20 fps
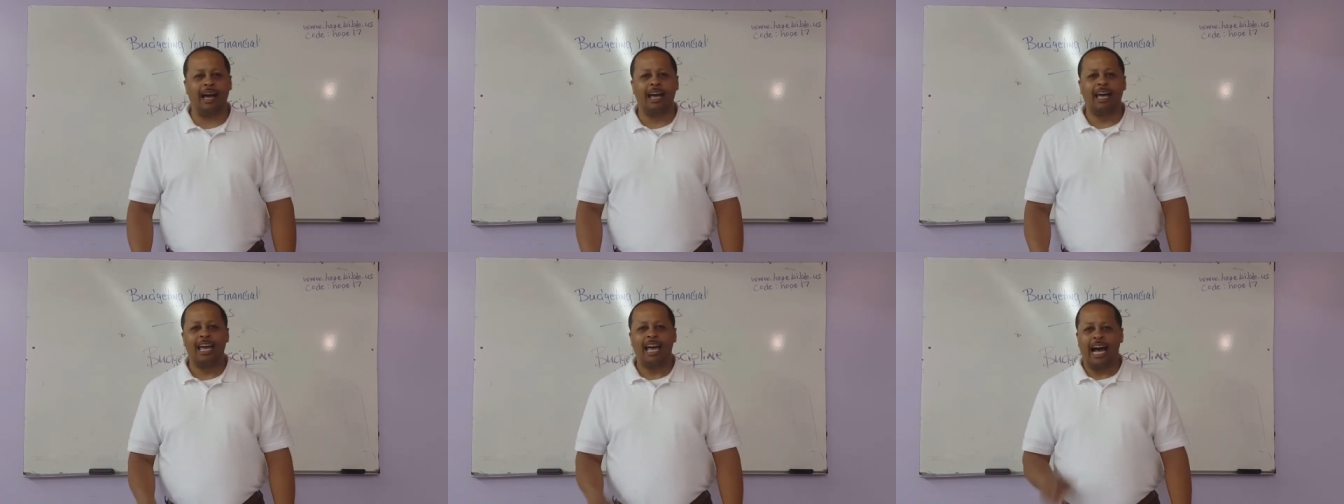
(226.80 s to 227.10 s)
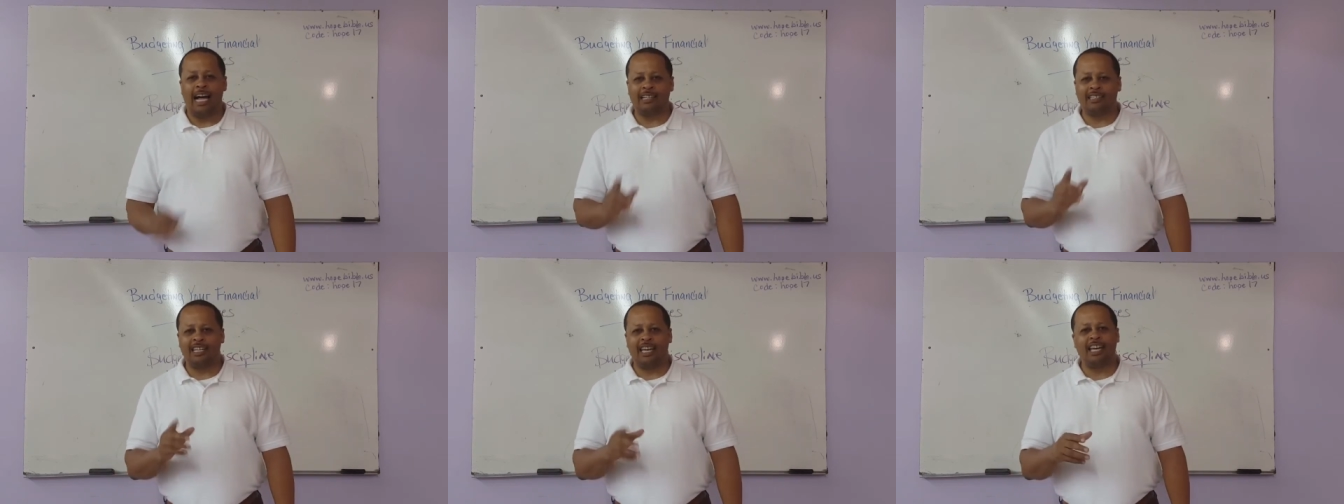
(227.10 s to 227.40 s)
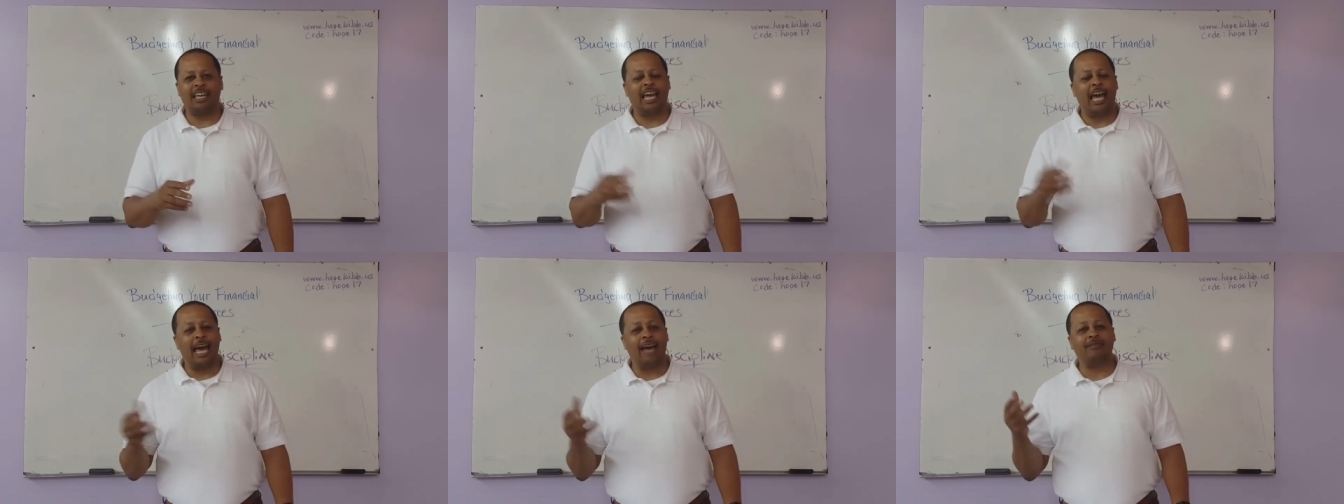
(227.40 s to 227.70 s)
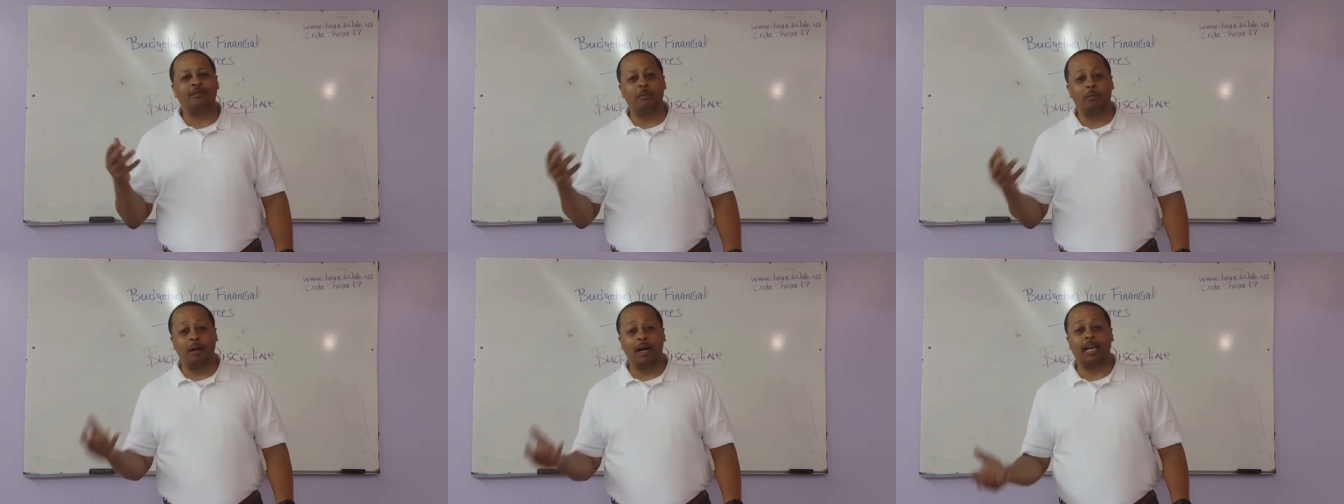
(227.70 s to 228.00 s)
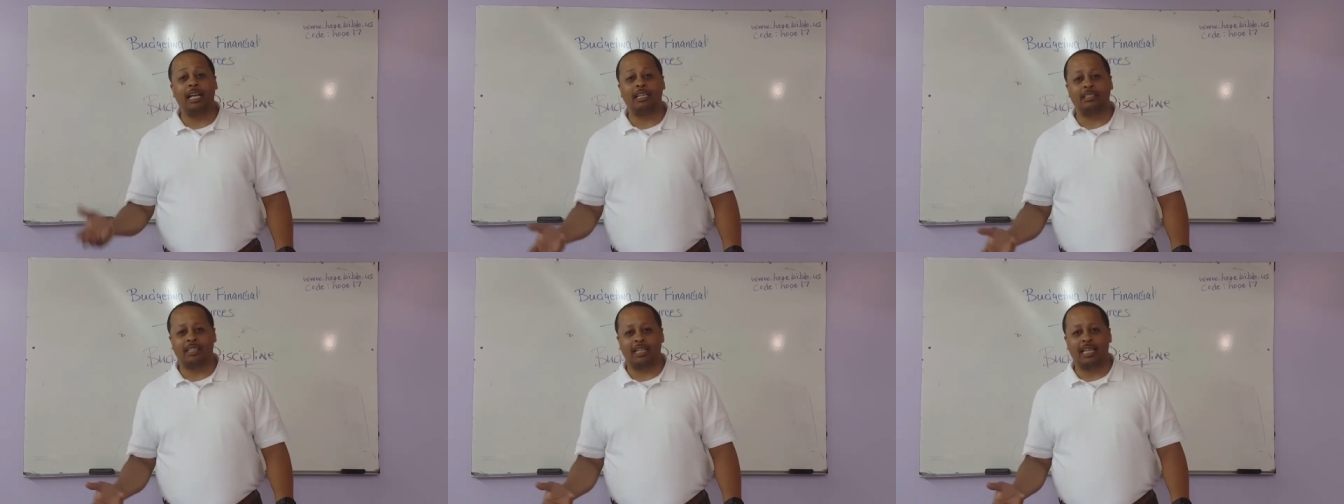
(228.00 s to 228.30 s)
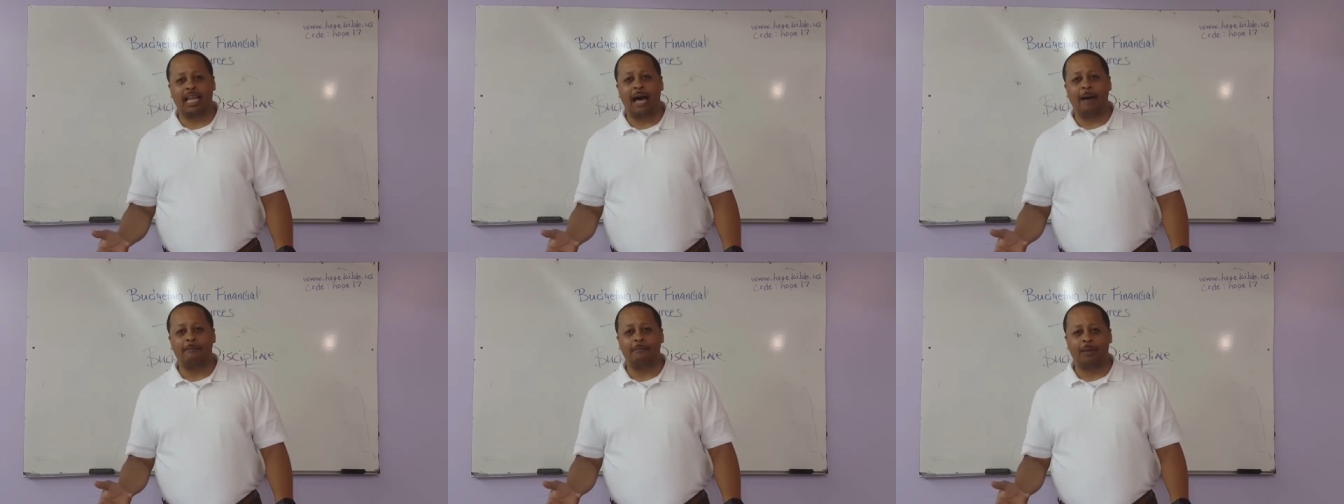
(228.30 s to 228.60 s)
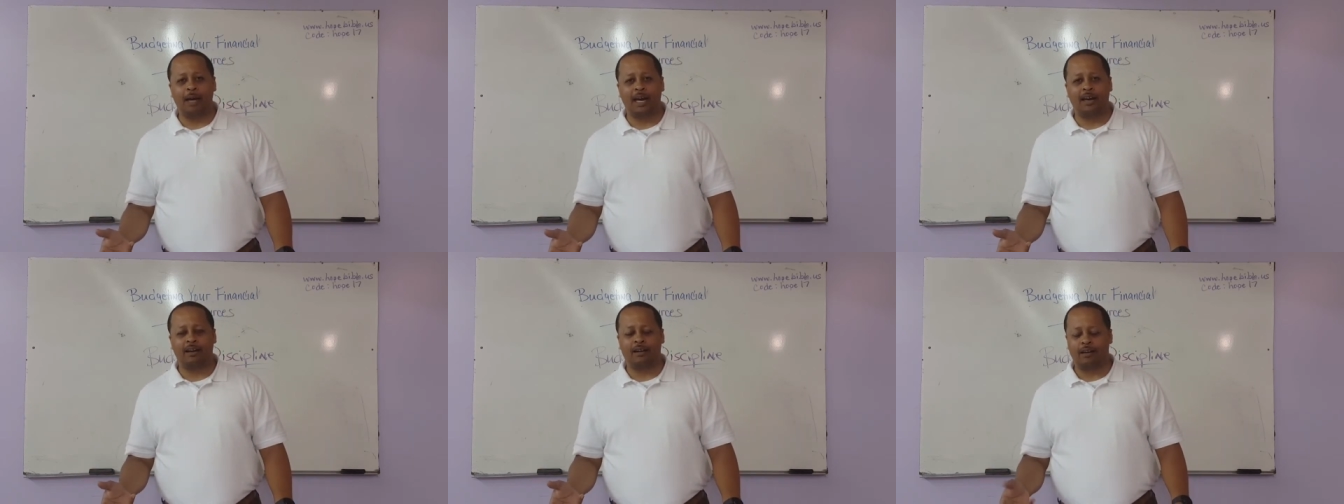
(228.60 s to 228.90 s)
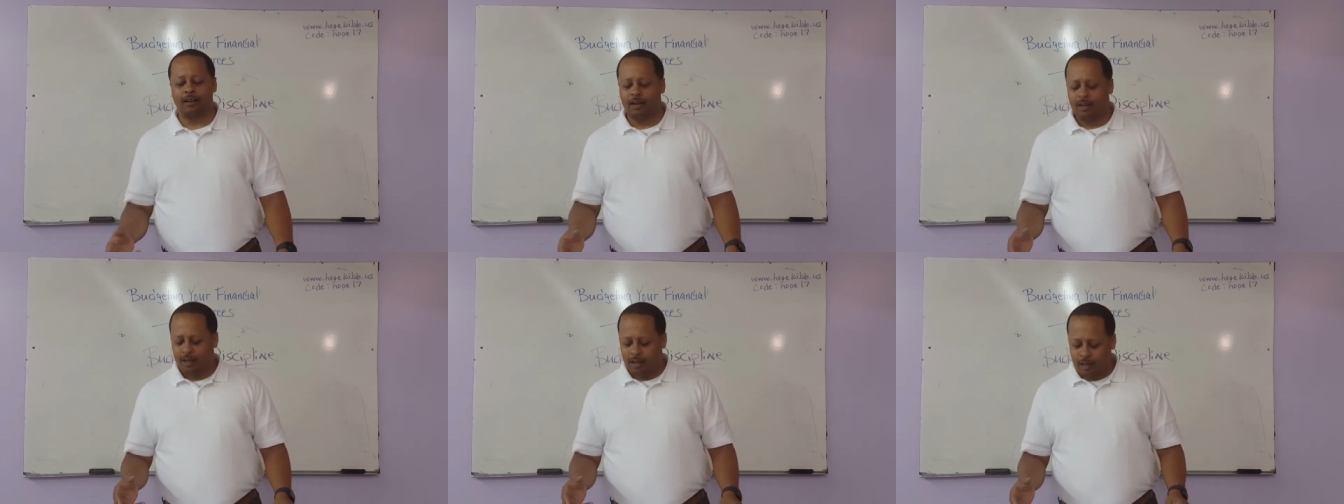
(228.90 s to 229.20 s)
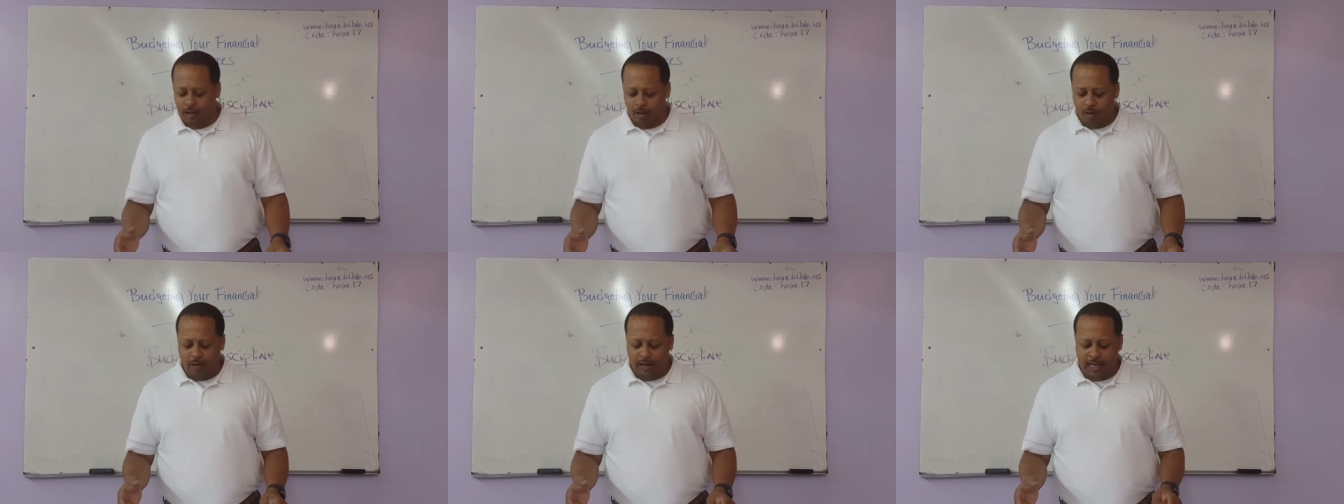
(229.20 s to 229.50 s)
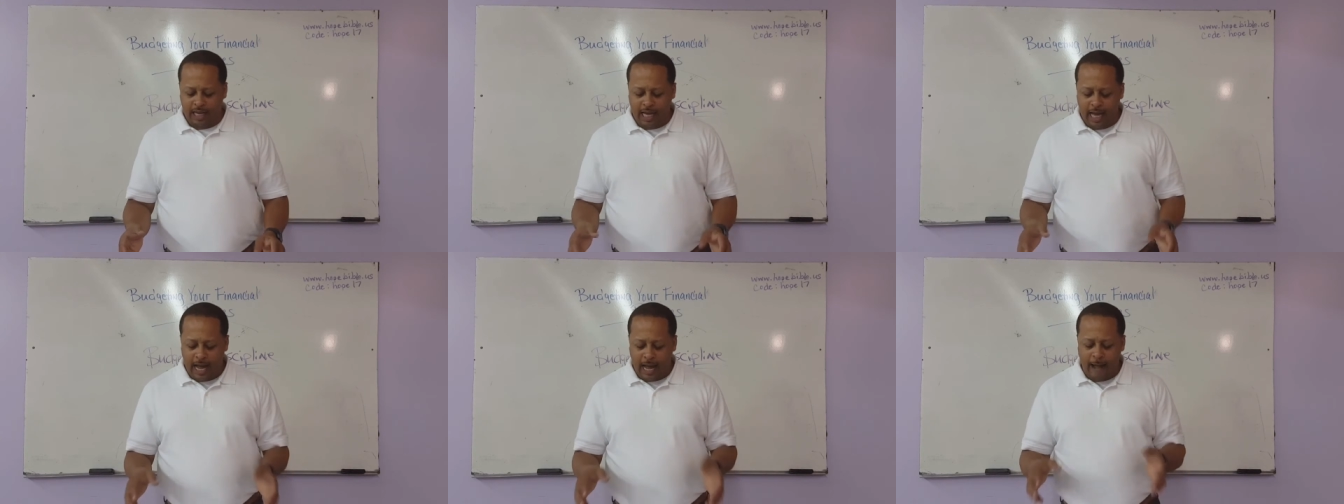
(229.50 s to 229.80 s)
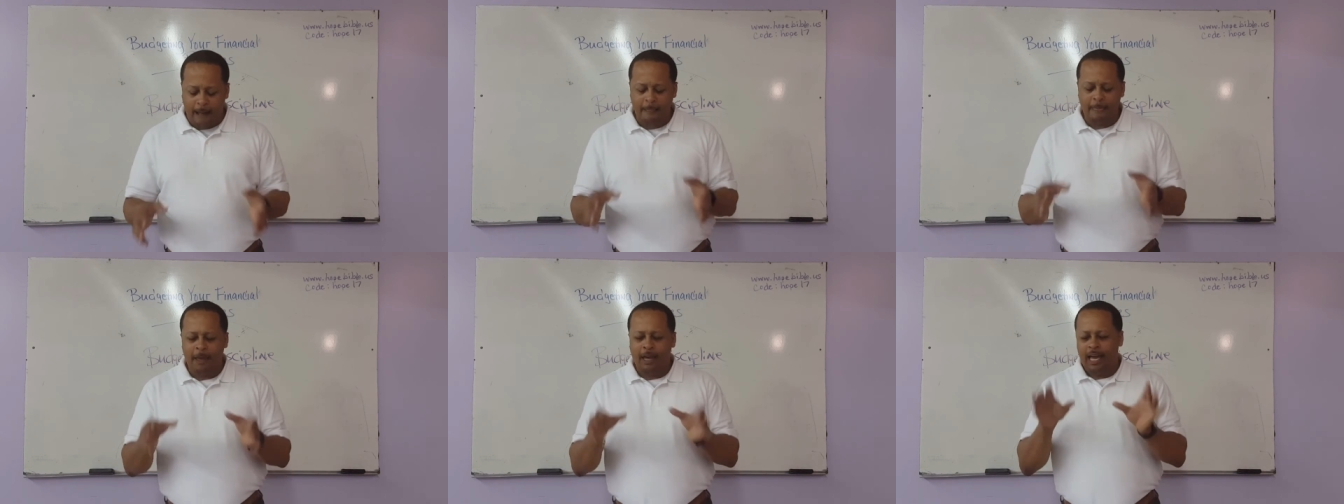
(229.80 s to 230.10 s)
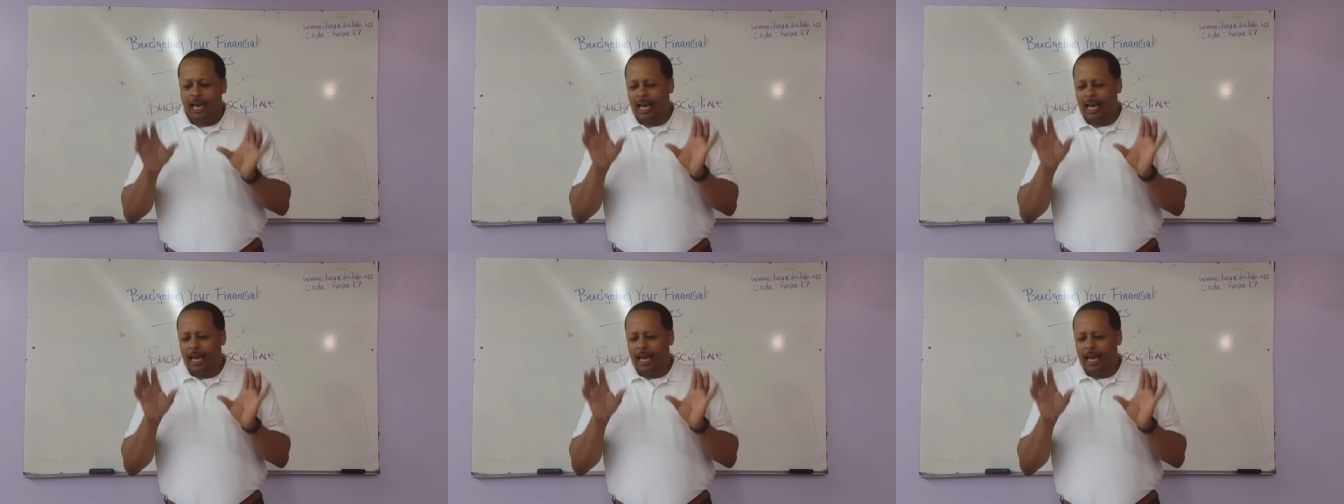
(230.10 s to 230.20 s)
I tell you, having money is a lot better. Glory to God.